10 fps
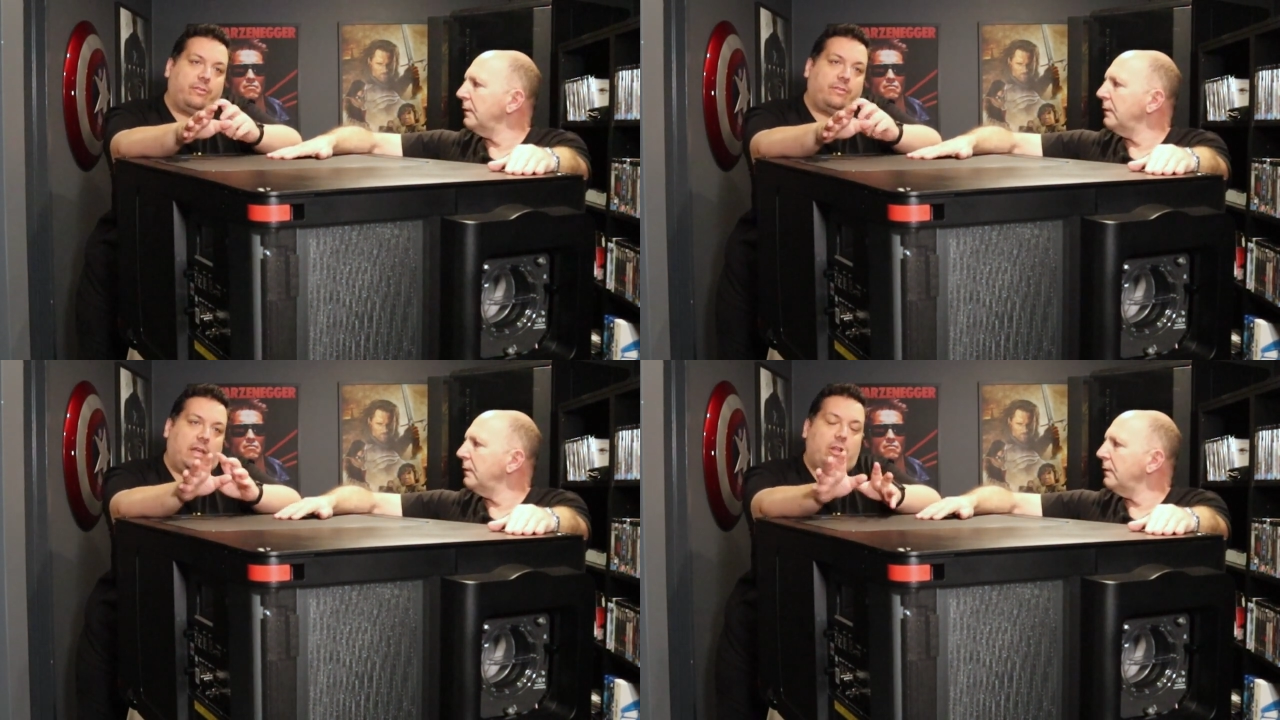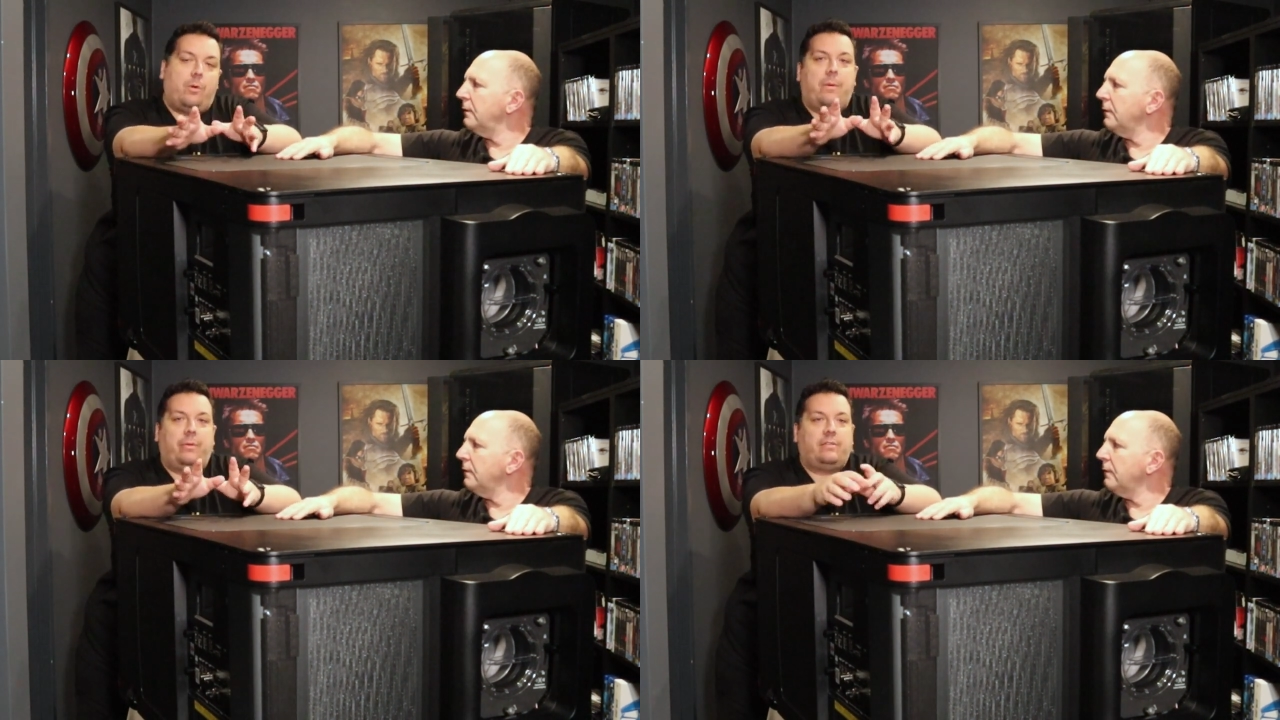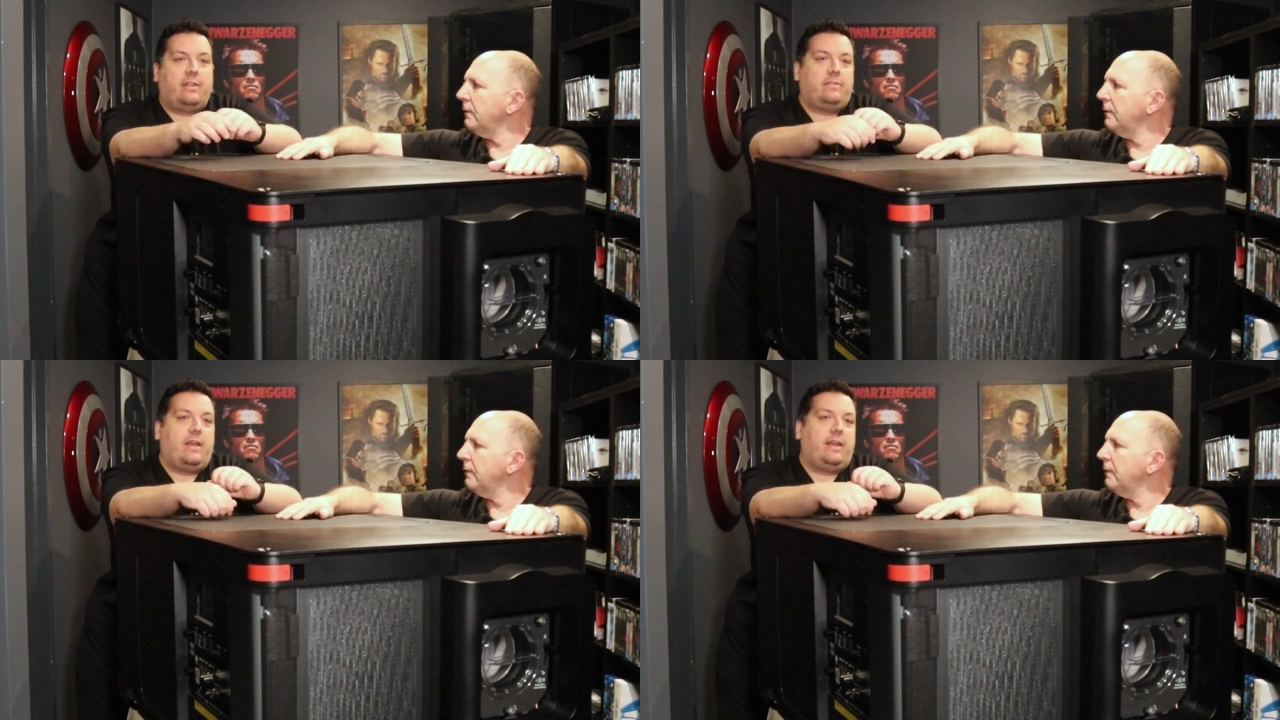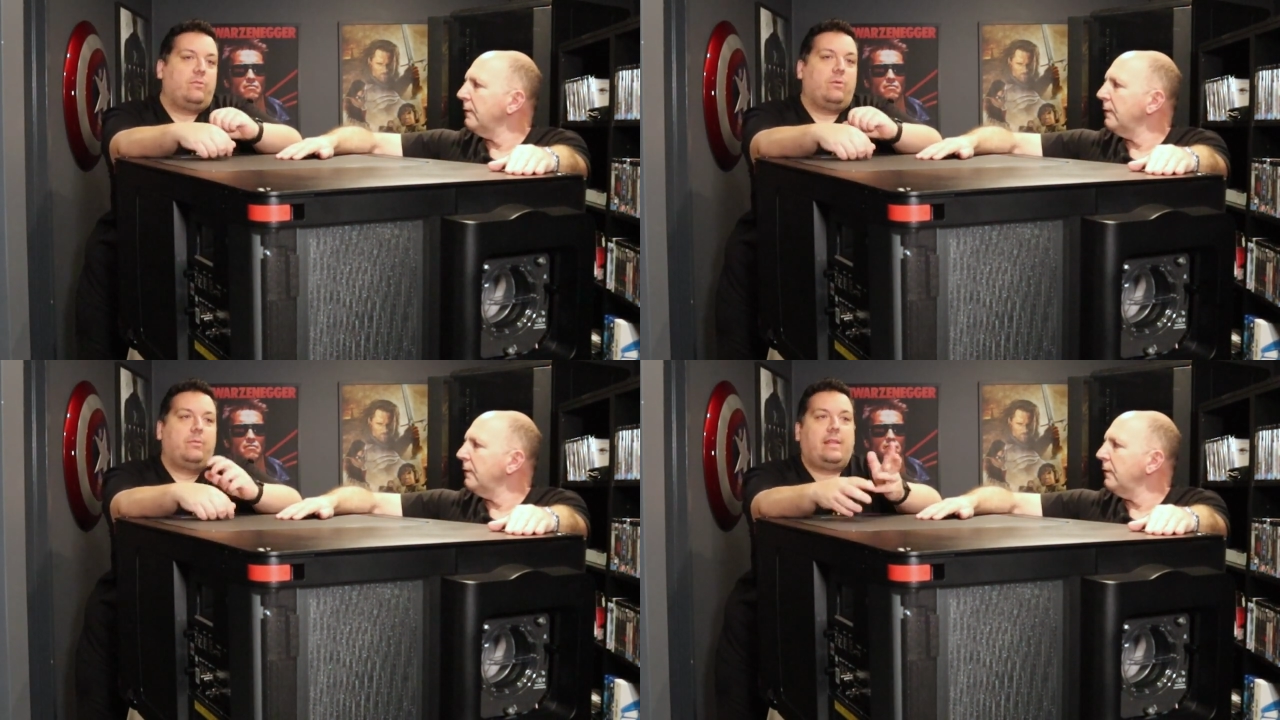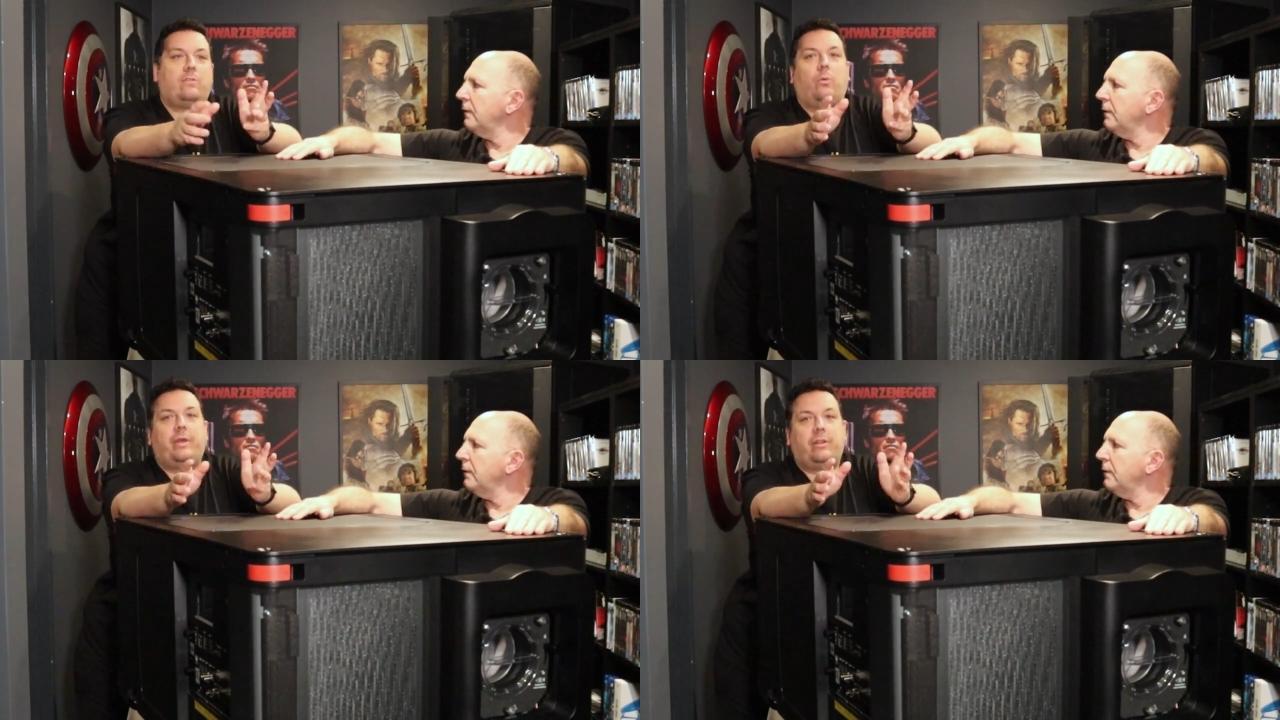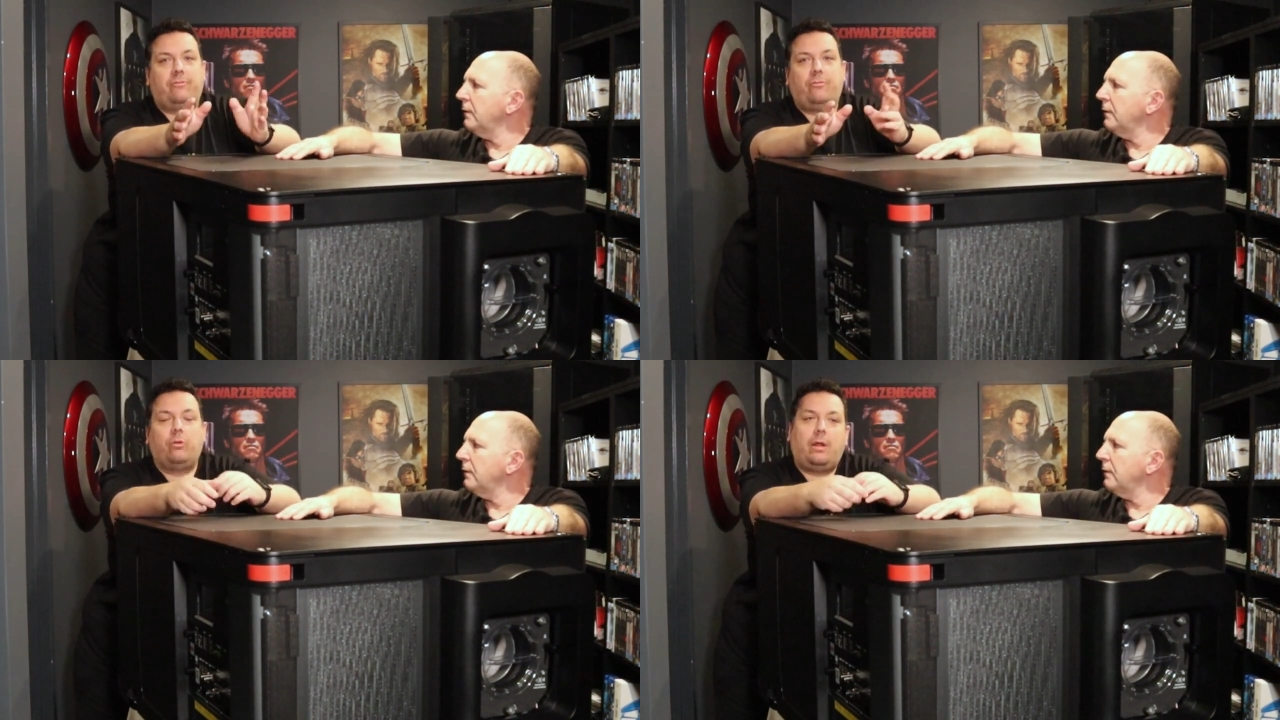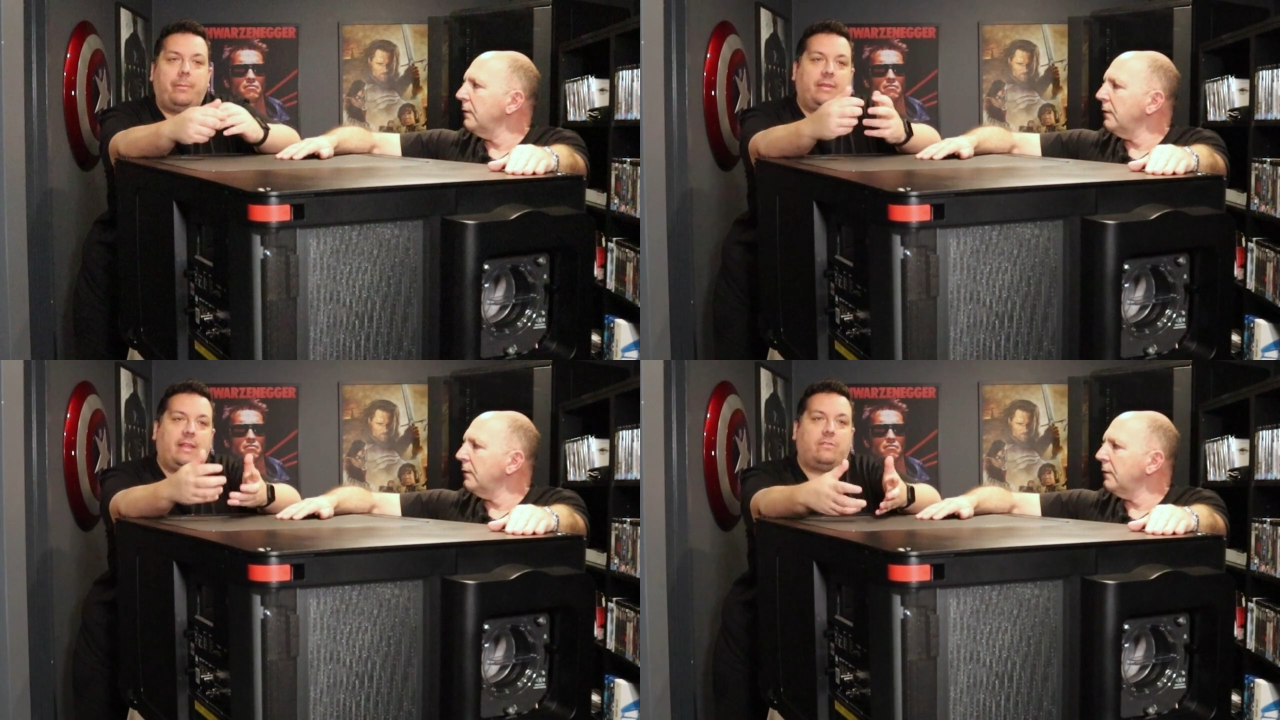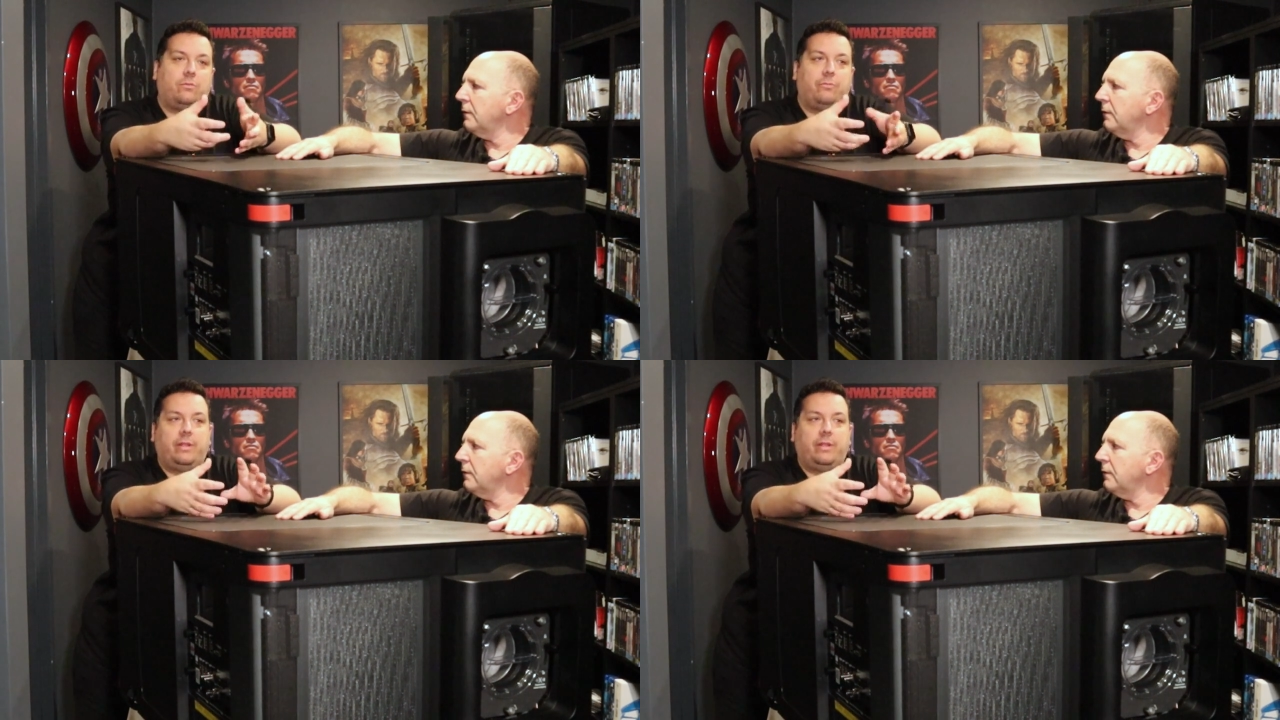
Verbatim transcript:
Speaker 1: first thing I know people are going to start saying is, well, that's all we can afford. I mean, that's the